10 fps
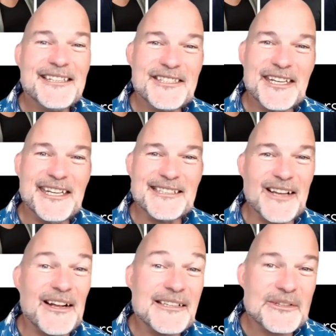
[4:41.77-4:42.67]
She
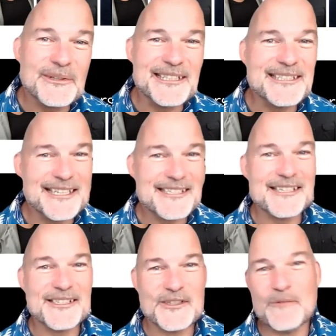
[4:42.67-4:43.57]
is also an
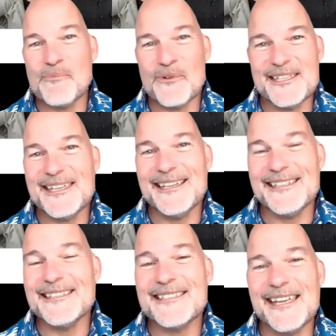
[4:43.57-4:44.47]
assistant
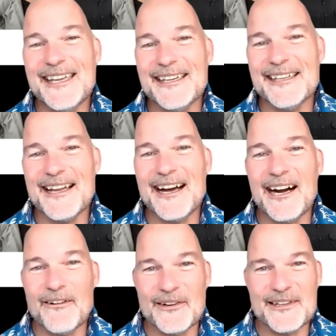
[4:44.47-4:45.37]
superintendent in
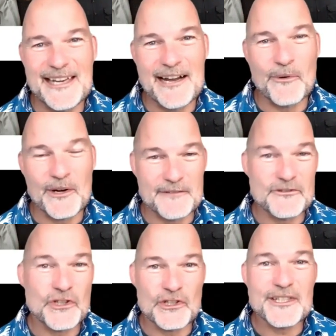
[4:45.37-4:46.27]
our network
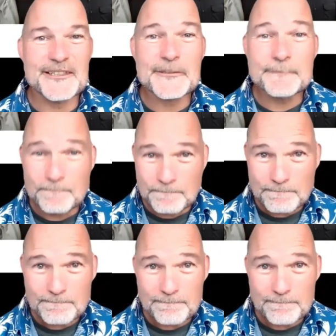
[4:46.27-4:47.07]
of churches.